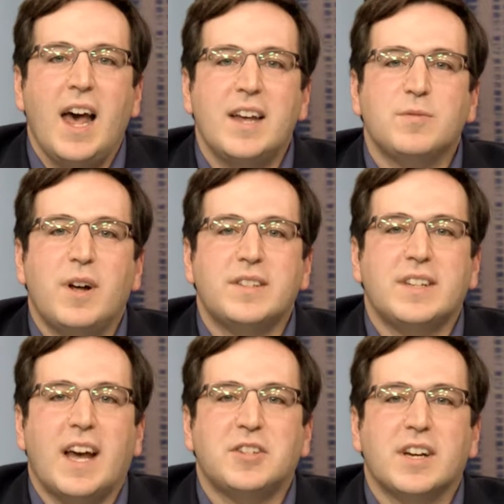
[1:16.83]
as well as in
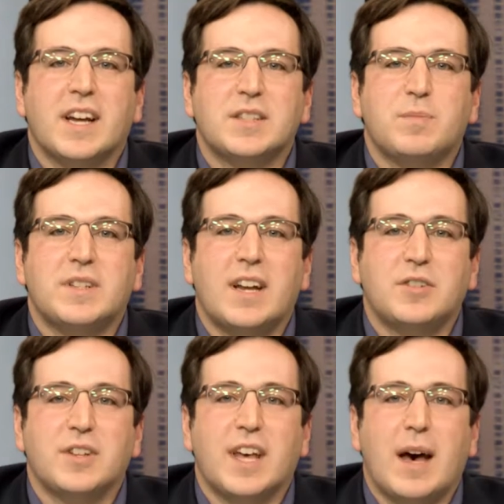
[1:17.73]
hedging against
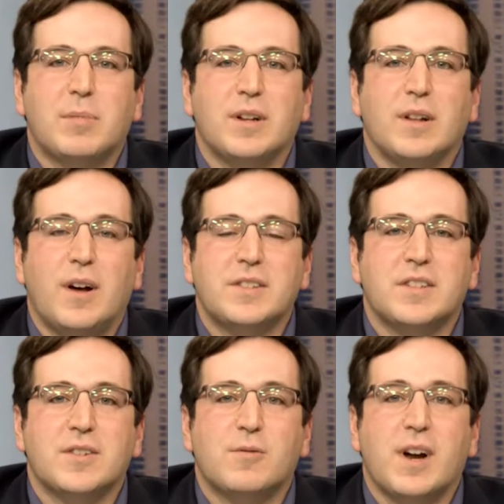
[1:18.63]
potential capital
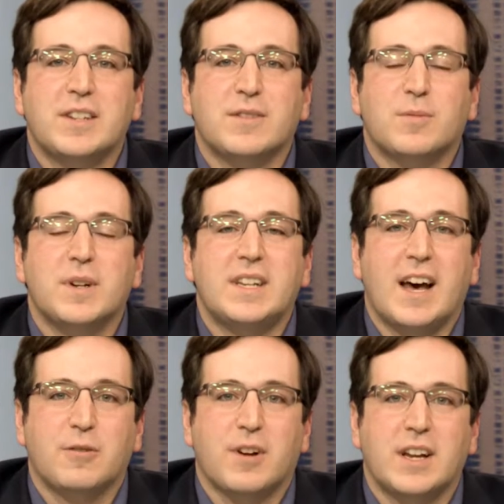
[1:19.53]
losses arising from a
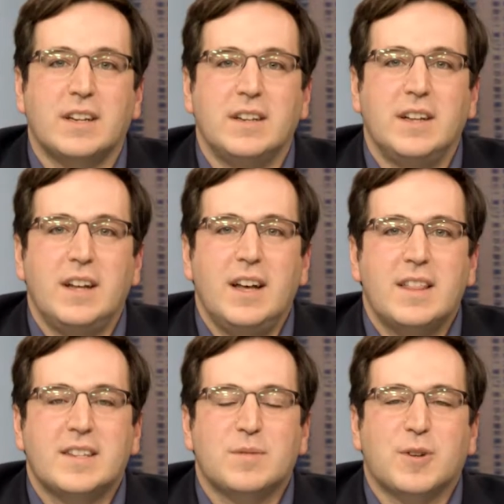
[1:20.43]
downgrade.
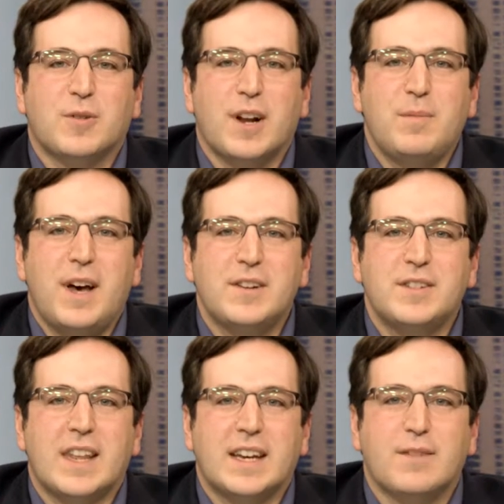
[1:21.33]
This has been Credit
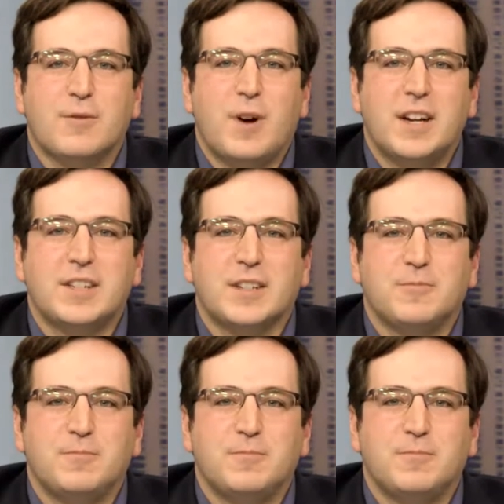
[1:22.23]
Matters. Thank you for watching.